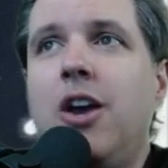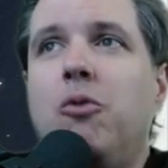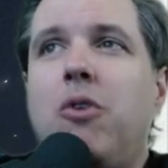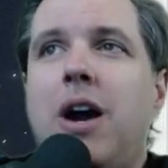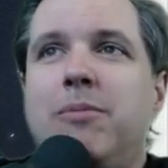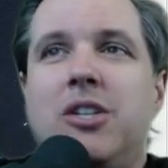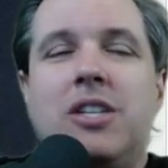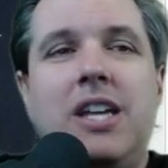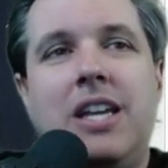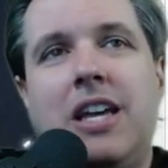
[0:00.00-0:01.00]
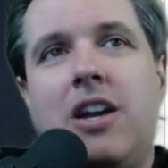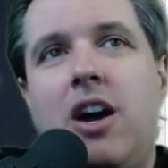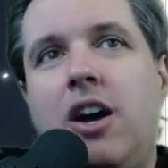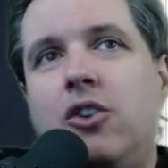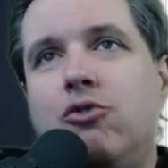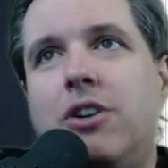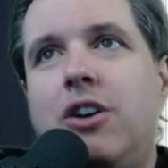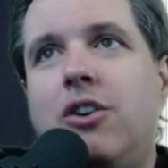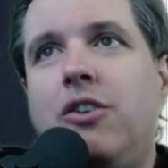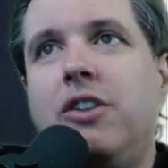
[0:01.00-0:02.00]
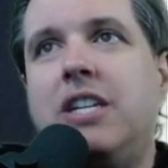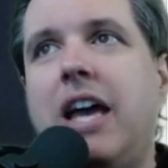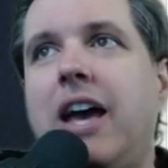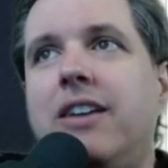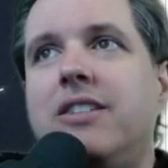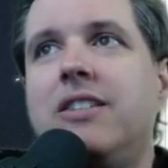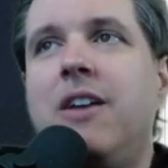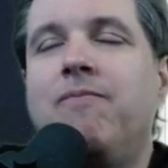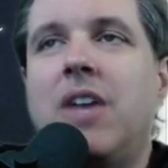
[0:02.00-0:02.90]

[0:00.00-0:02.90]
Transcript: well, I'm just going to get 100 on all the tests,